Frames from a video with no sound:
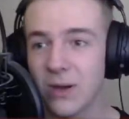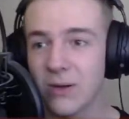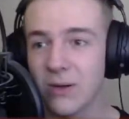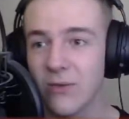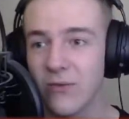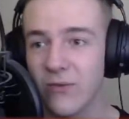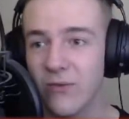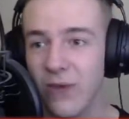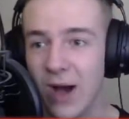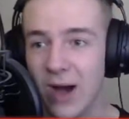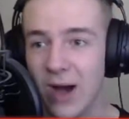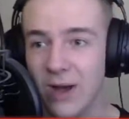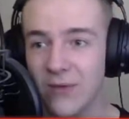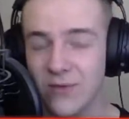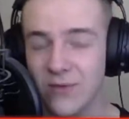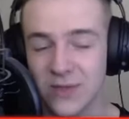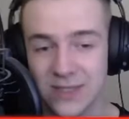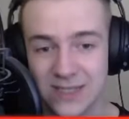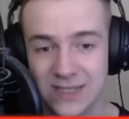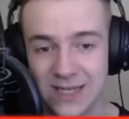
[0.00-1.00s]

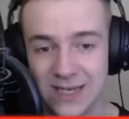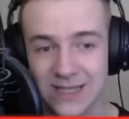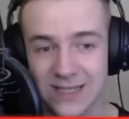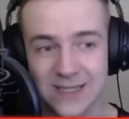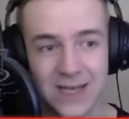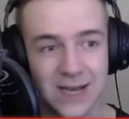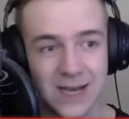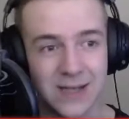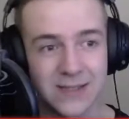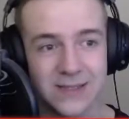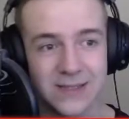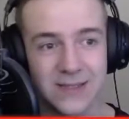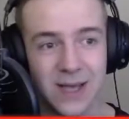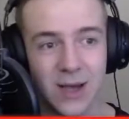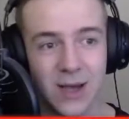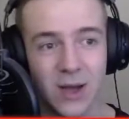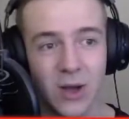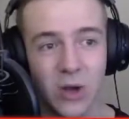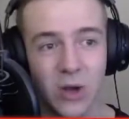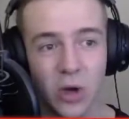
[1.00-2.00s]
5-6 seconds
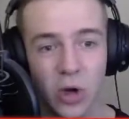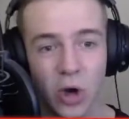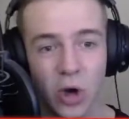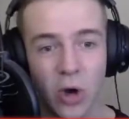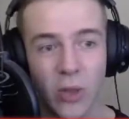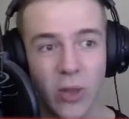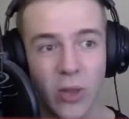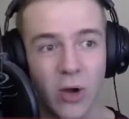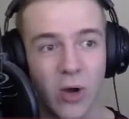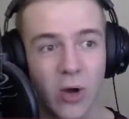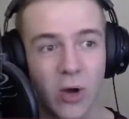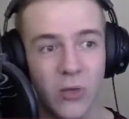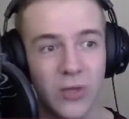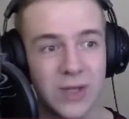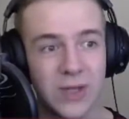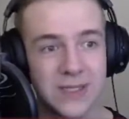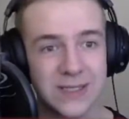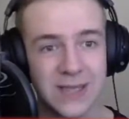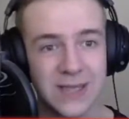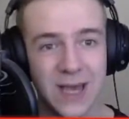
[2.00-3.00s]
gone on
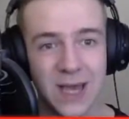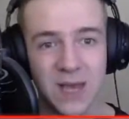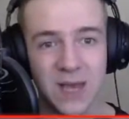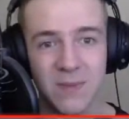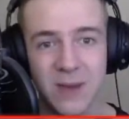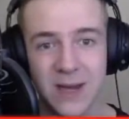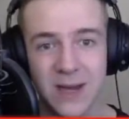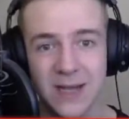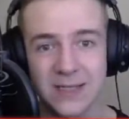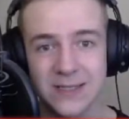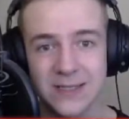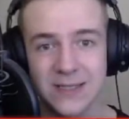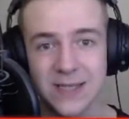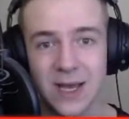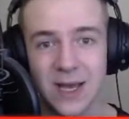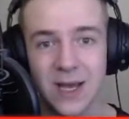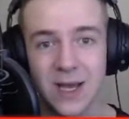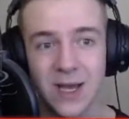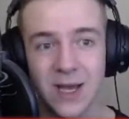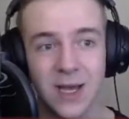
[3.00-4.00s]
this game, and it's
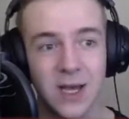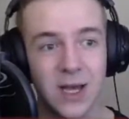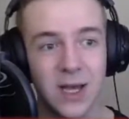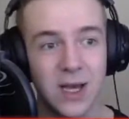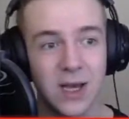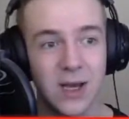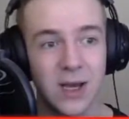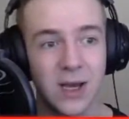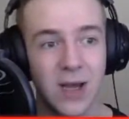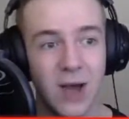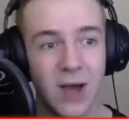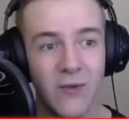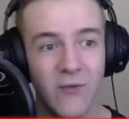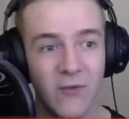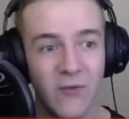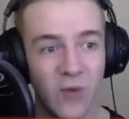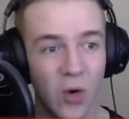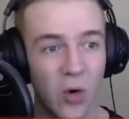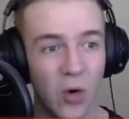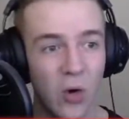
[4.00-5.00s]
a
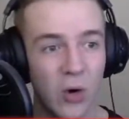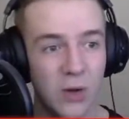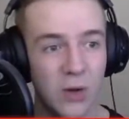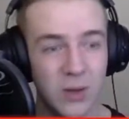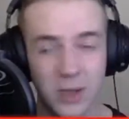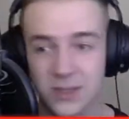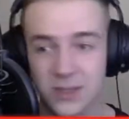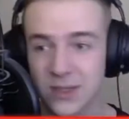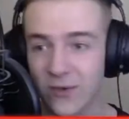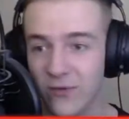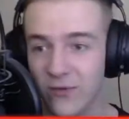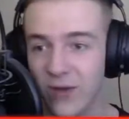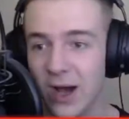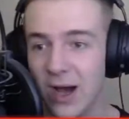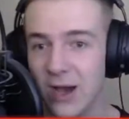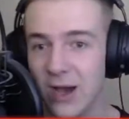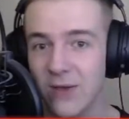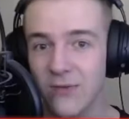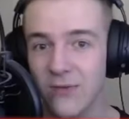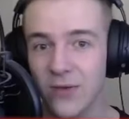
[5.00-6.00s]

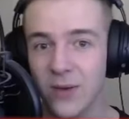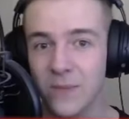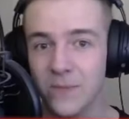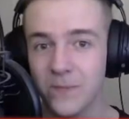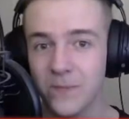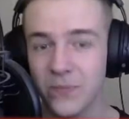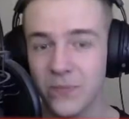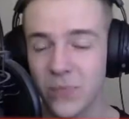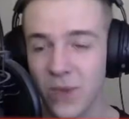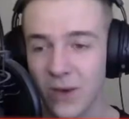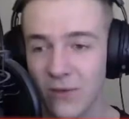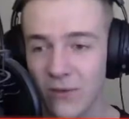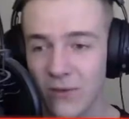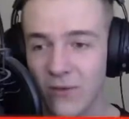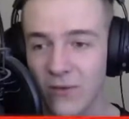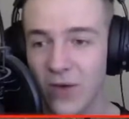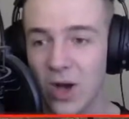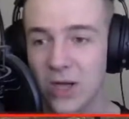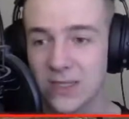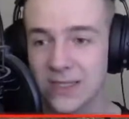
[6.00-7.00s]
5
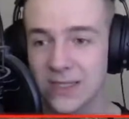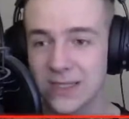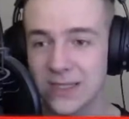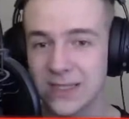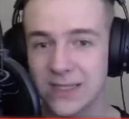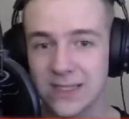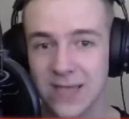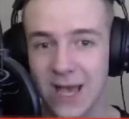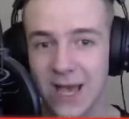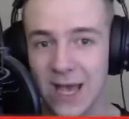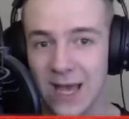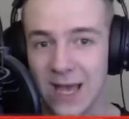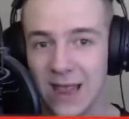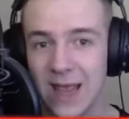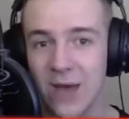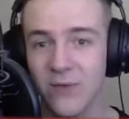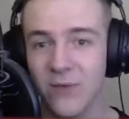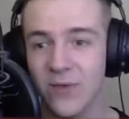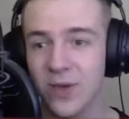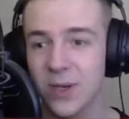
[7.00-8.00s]
versus
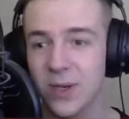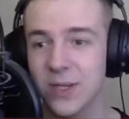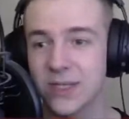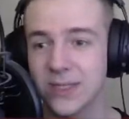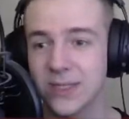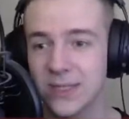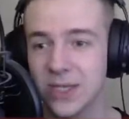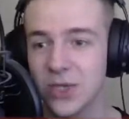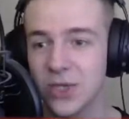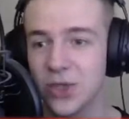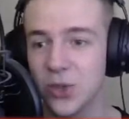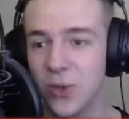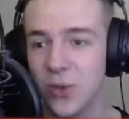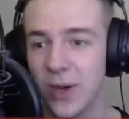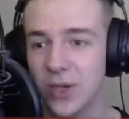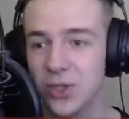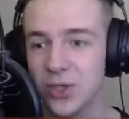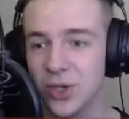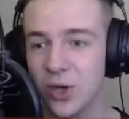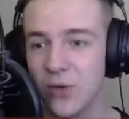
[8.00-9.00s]
11
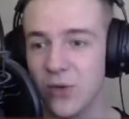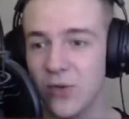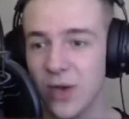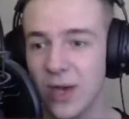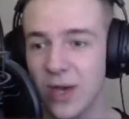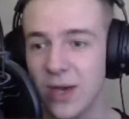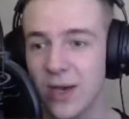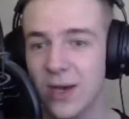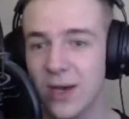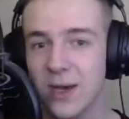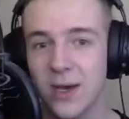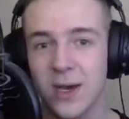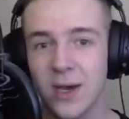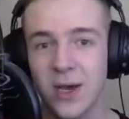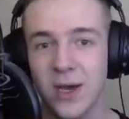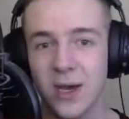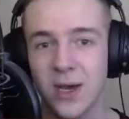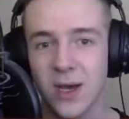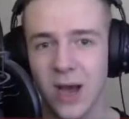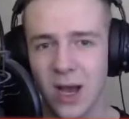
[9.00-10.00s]
situation over here.
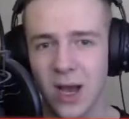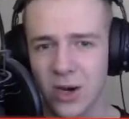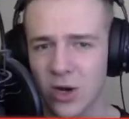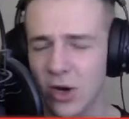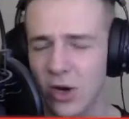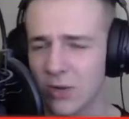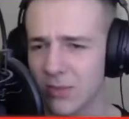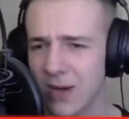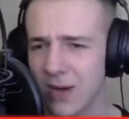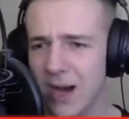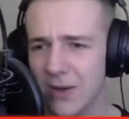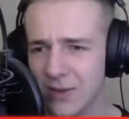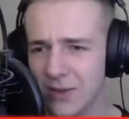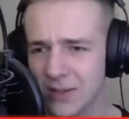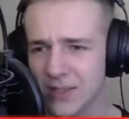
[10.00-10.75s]
I can't count, it's a